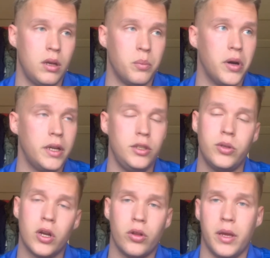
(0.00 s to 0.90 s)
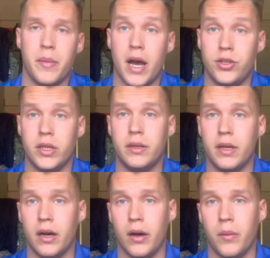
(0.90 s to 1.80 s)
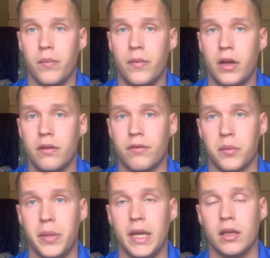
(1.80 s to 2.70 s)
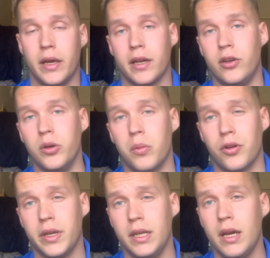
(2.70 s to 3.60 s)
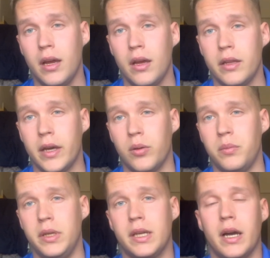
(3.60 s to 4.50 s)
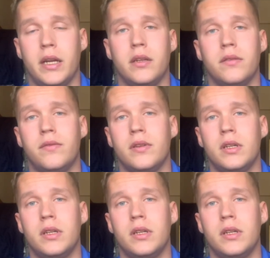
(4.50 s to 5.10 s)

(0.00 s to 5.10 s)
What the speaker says: But you can only imagine, for being like a new Marine, that would be kind of,